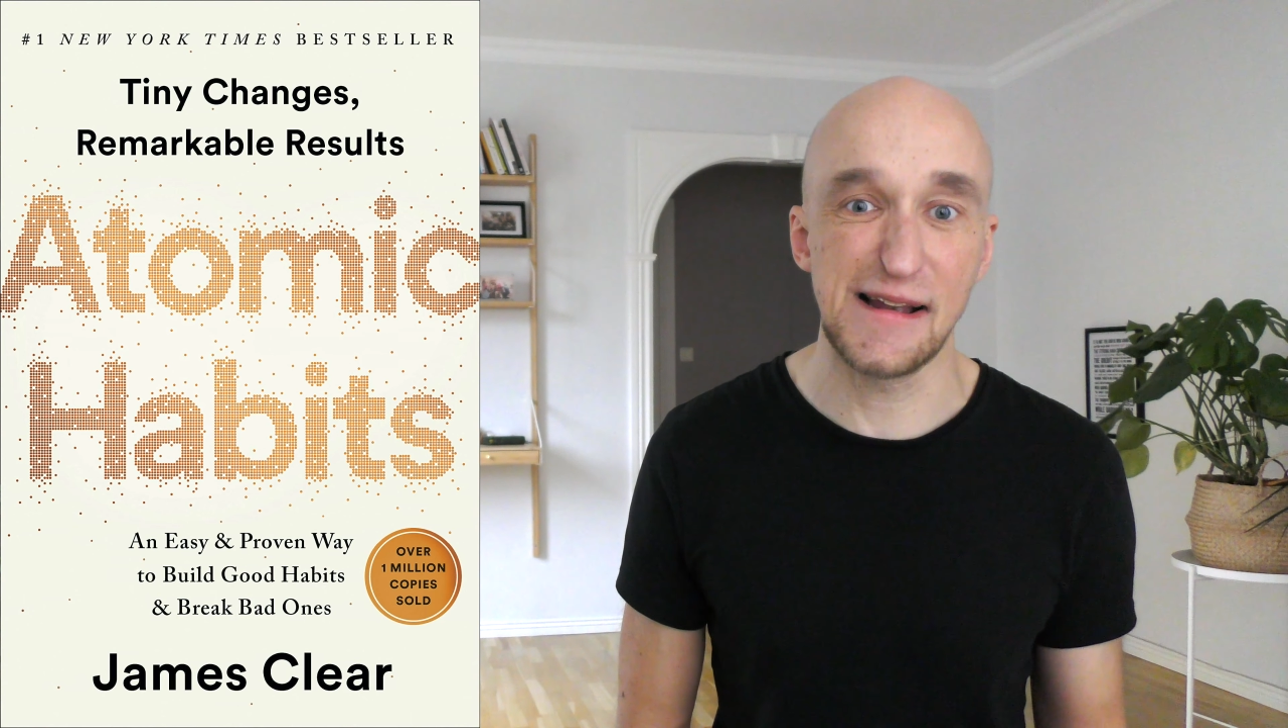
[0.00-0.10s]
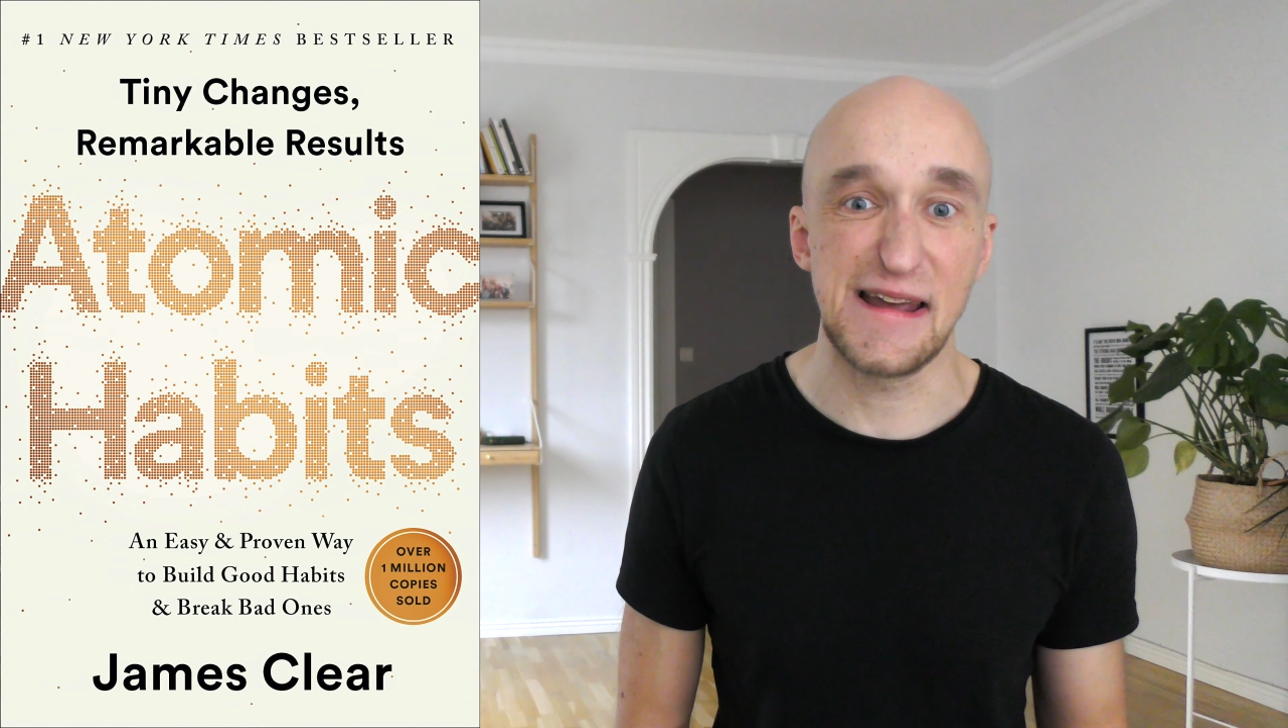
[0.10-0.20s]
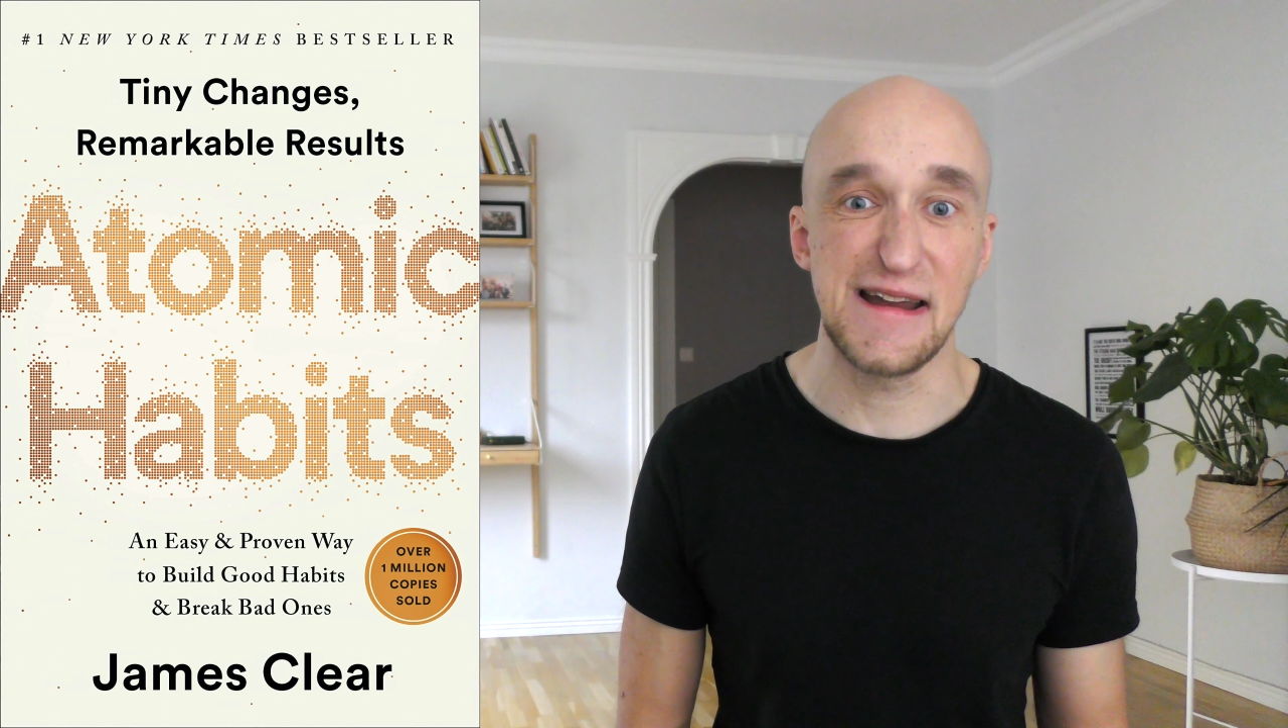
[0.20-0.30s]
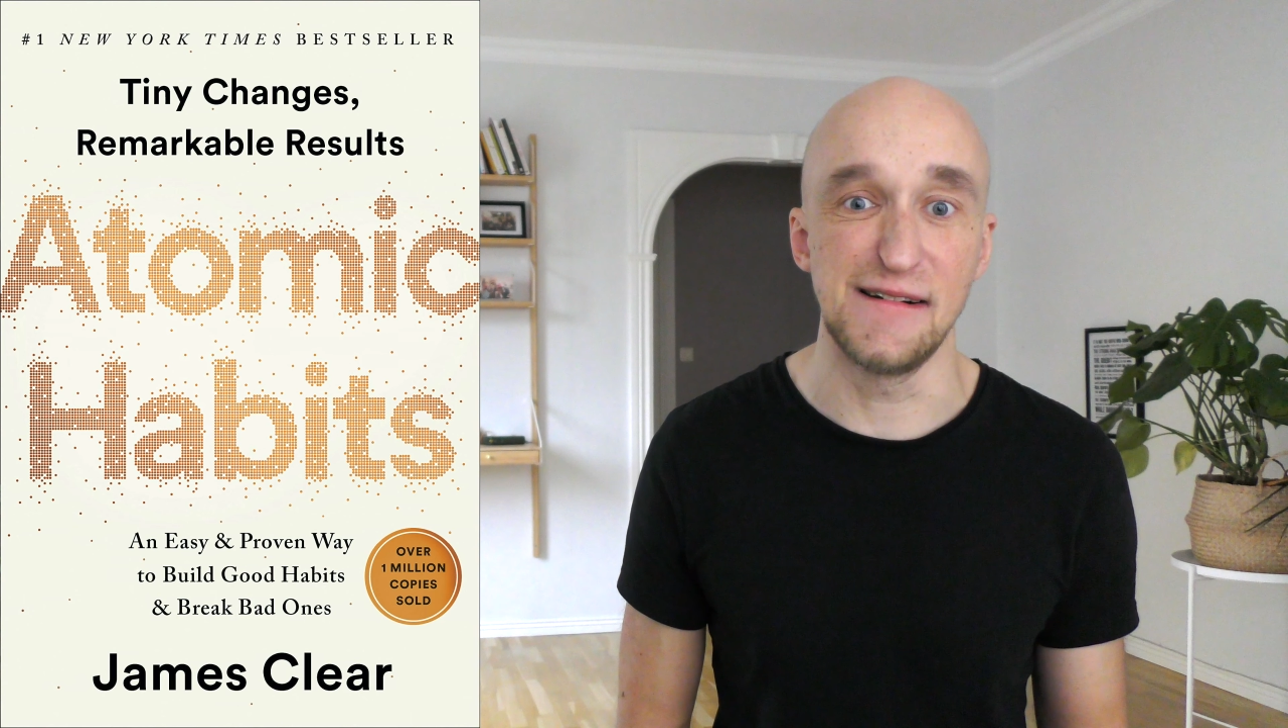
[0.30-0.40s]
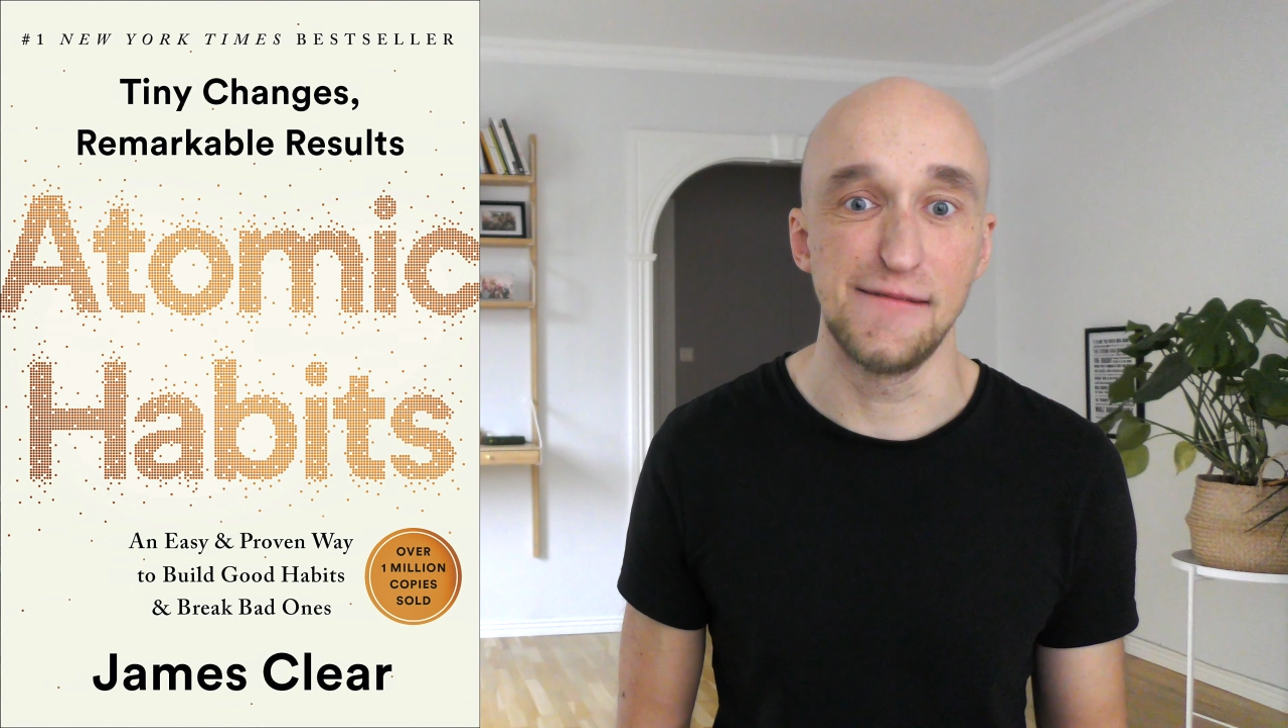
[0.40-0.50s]

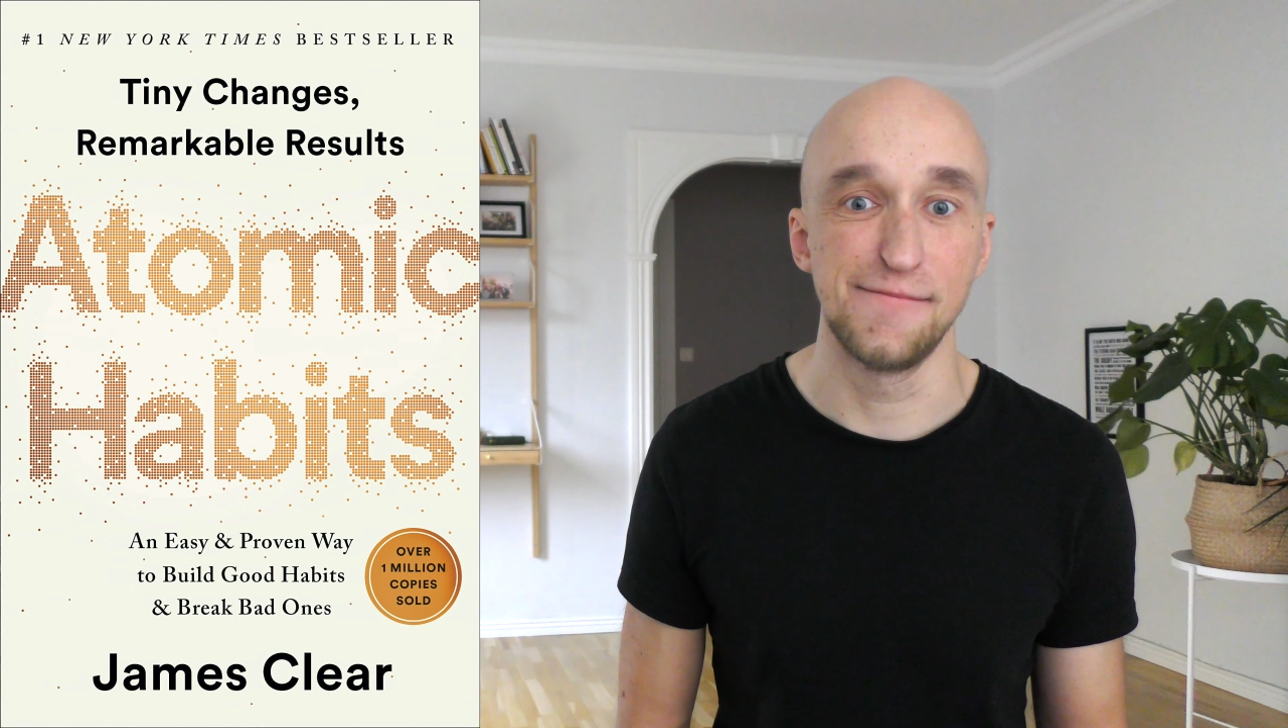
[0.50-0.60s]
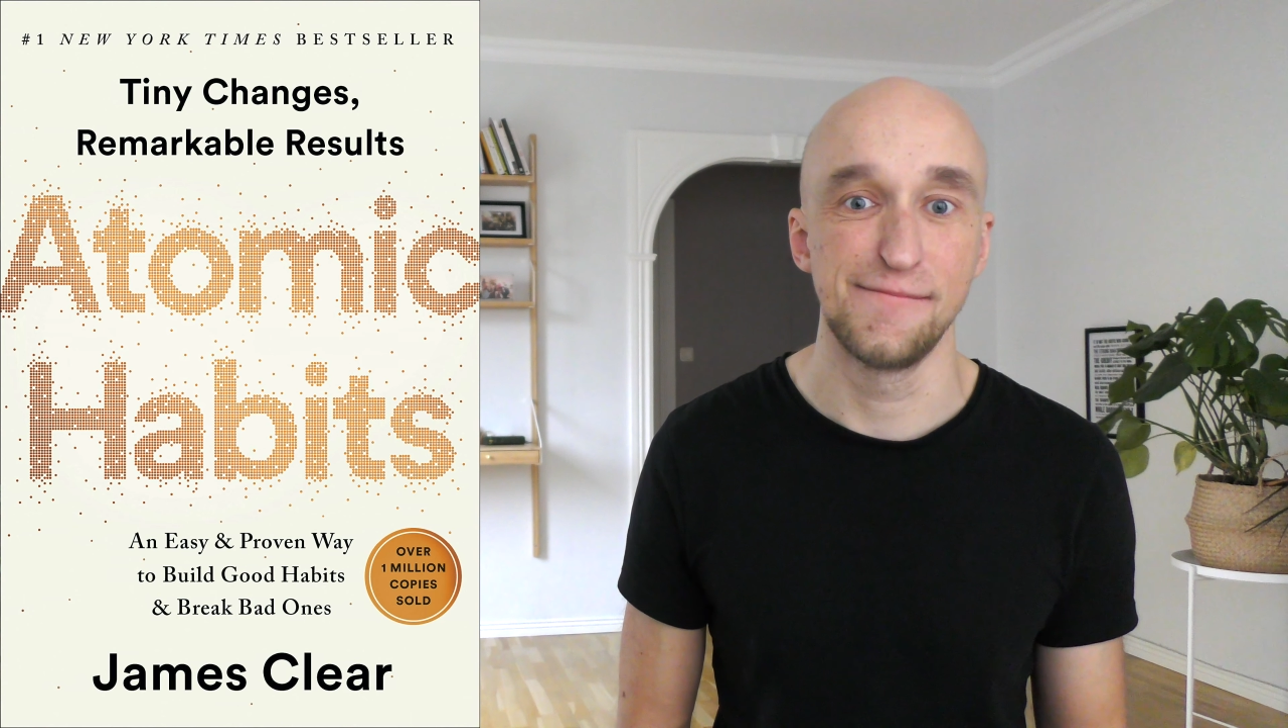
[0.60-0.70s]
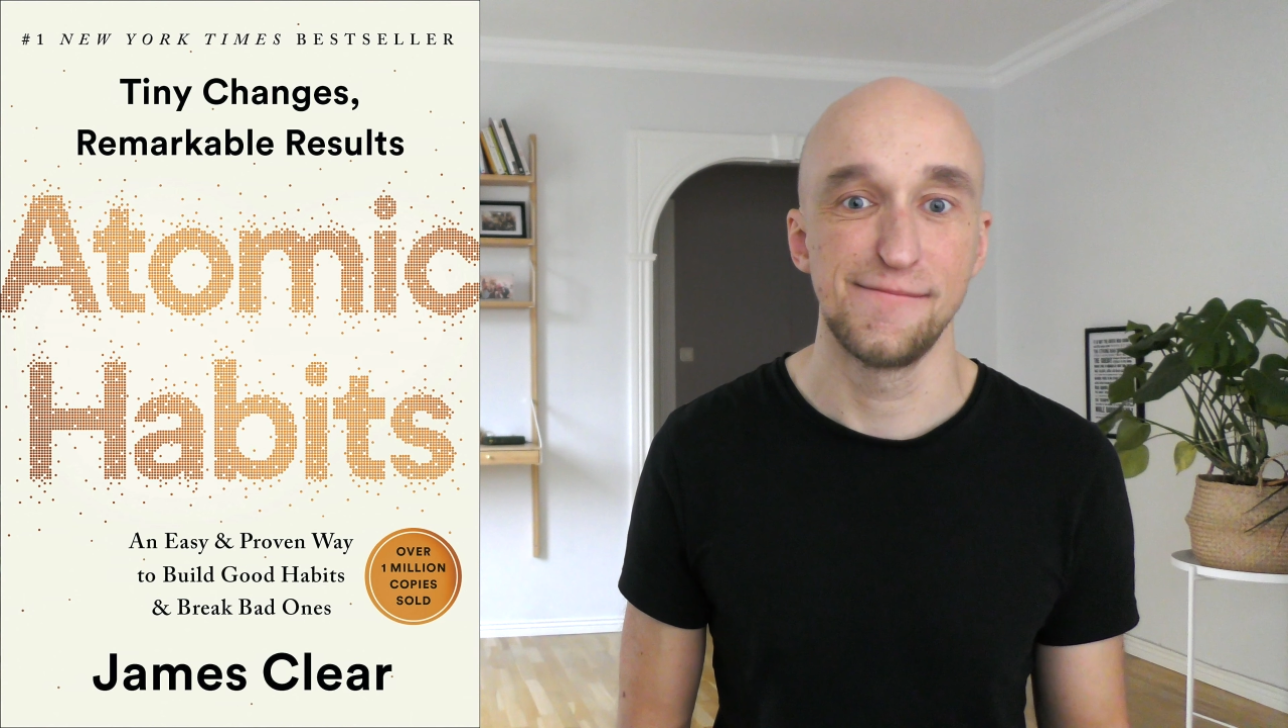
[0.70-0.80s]
Clear.